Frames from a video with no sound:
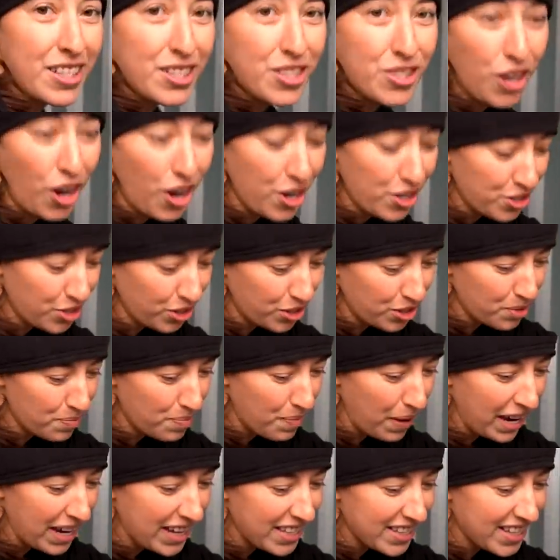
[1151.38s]
this sauce looks
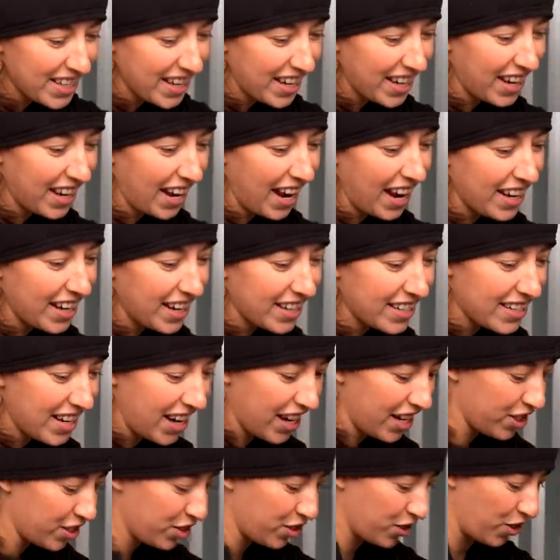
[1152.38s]
amazing and it
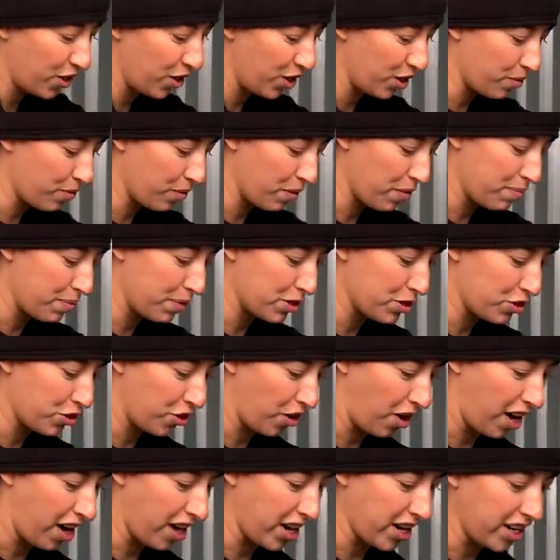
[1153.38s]
tastes good. We've been
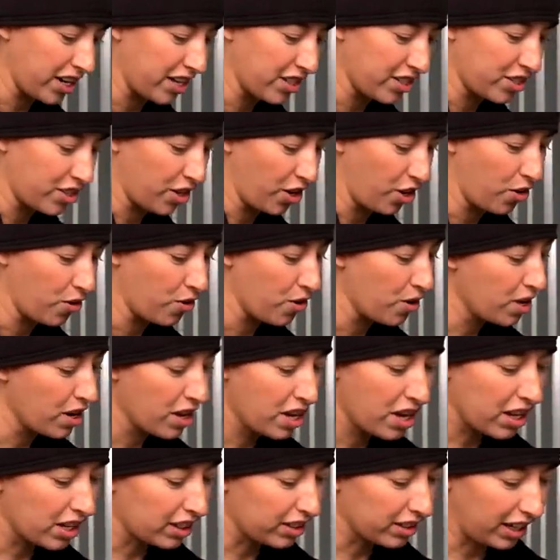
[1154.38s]
trying it, so
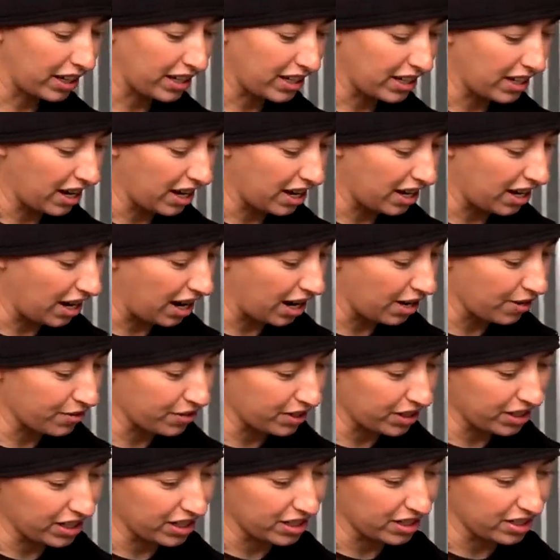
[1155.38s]
like I
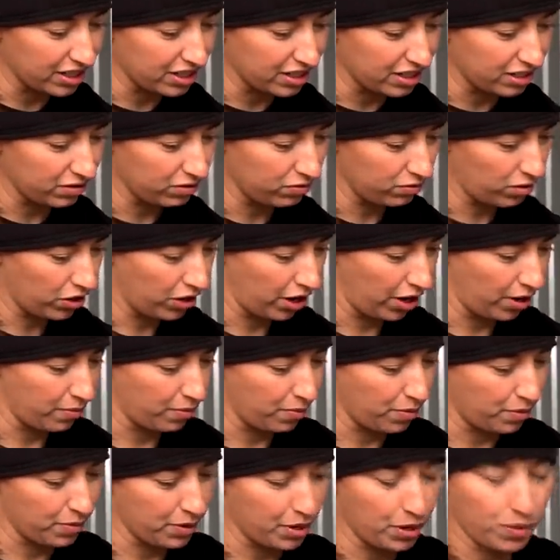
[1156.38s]
really, okay,
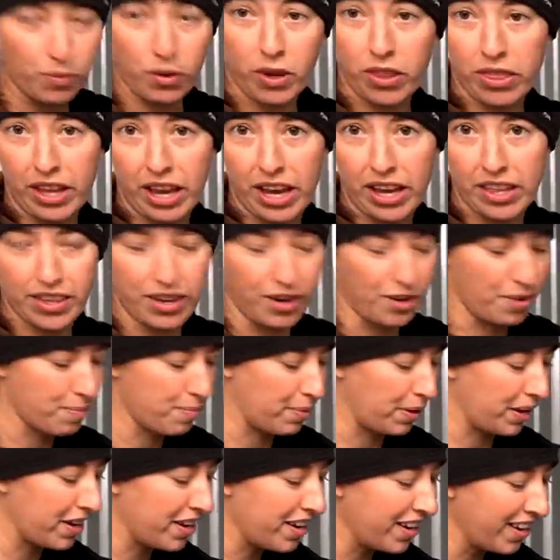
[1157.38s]
well we don't want that in there,
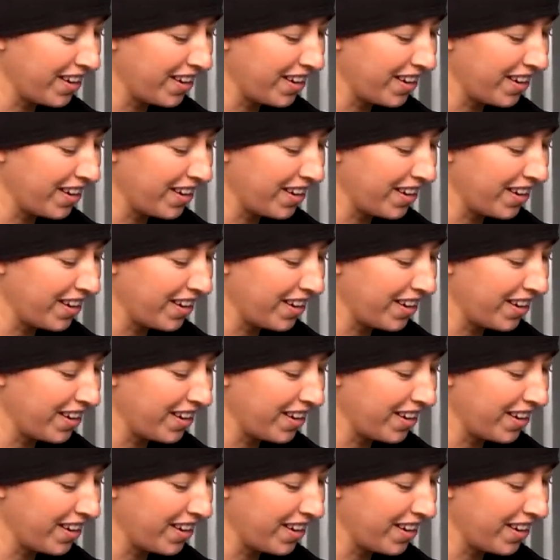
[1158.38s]
but